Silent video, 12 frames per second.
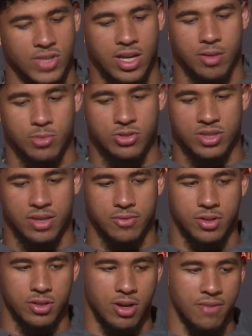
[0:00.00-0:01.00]
Yeah, most
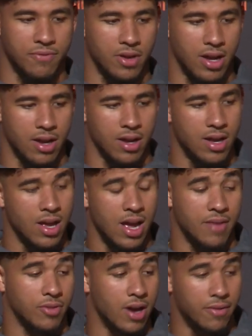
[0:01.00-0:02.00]
definitely. You know, I've, I
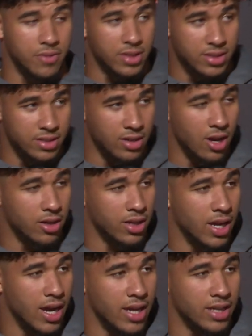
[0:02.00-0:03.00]
have confidence in all
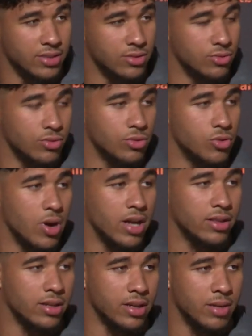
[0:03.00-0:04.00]
the guys who who
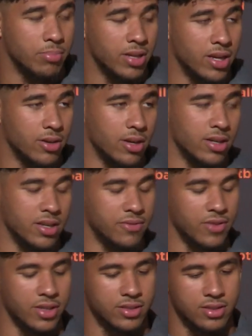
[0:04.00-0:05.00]
out there that play on our
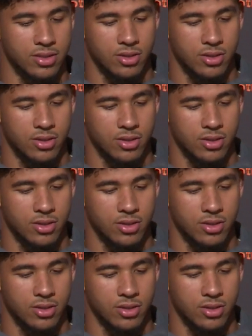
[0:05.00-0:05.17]
defense.